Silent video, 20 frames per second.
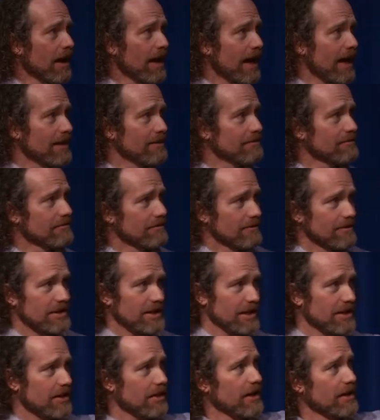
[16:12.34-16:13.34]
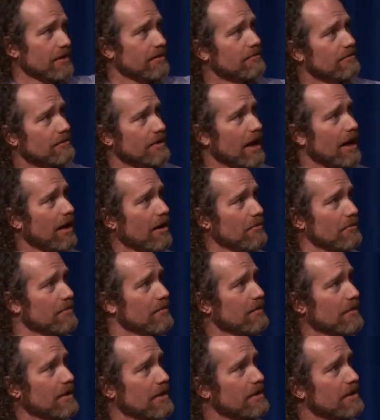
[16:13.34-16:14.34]
And she's good.
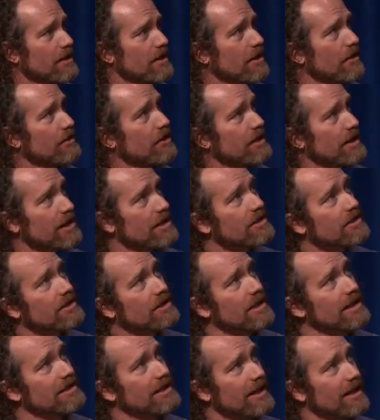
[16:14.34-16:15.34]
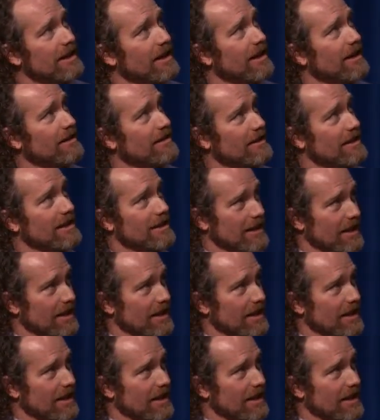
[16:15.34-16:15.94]
These the